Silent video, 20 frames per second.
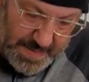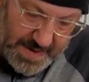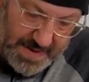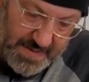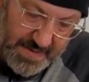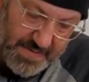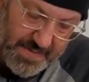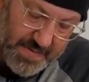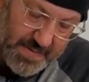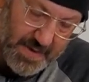bit
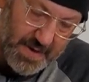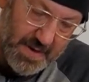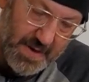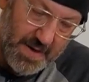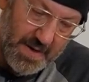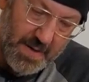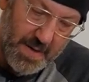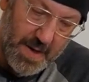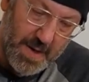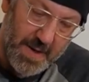of uh,
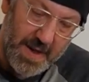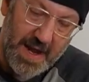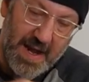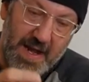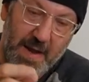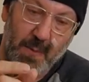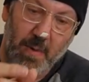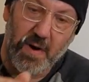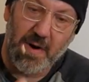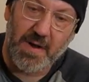uh,
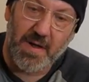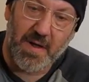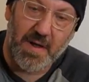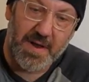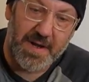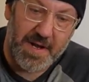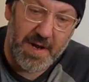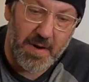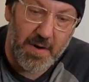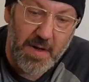handy work
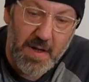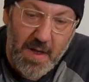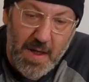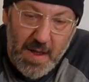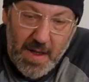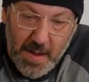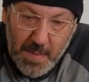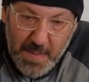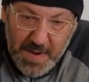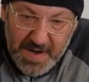on here,
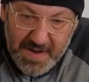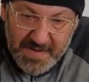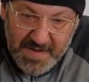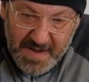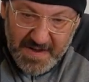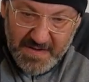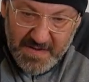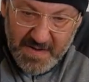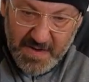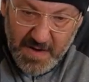but it
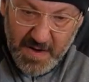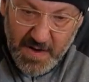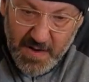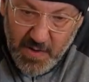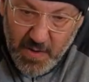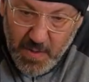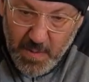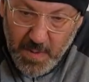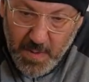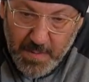takes a, a
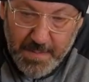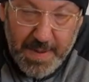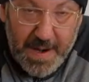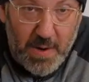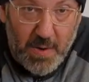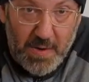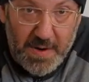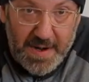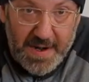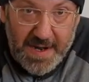normal
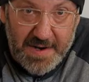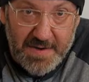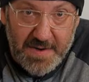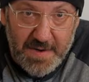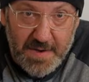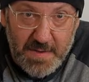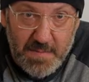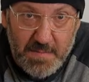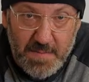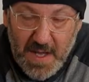barrel
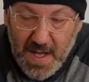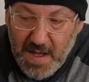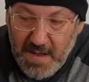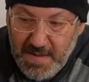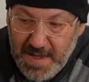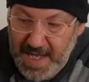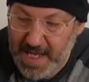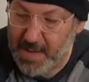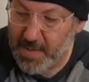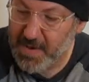connector, uh,
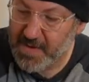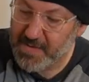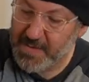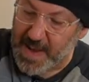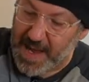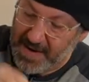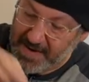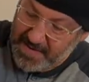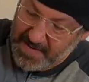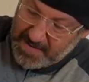like you would
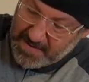expect,